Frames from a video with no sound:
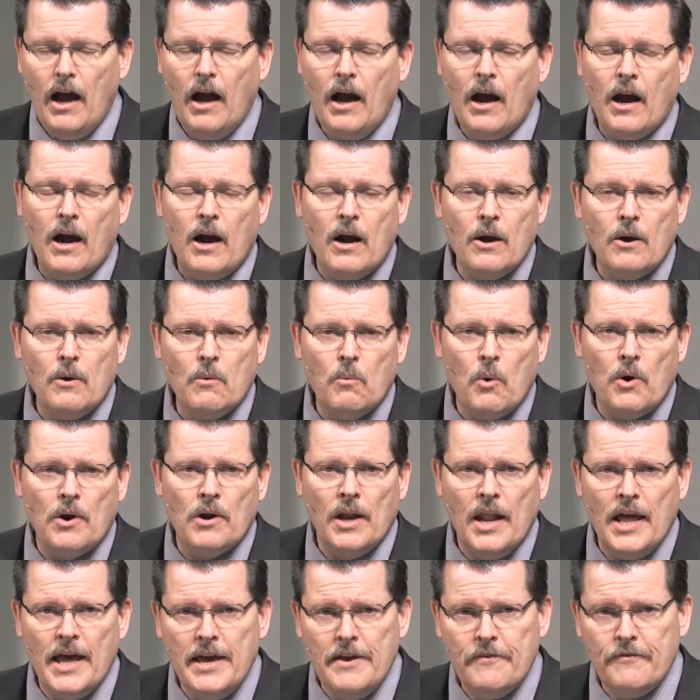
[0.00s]
our we're
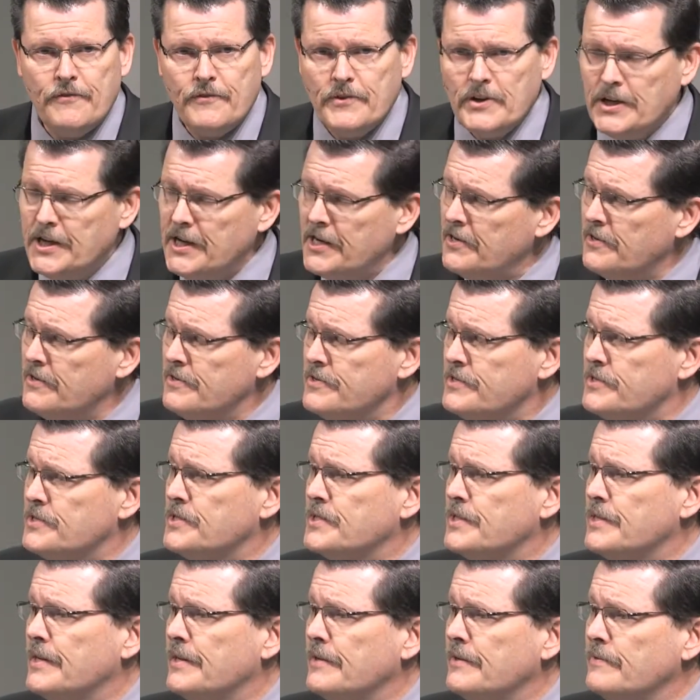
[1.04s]
Life
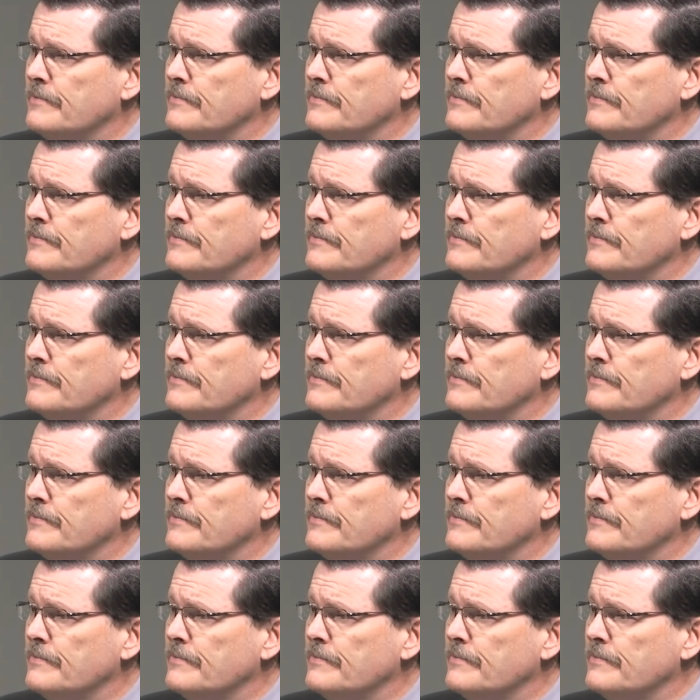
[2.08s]
leaders,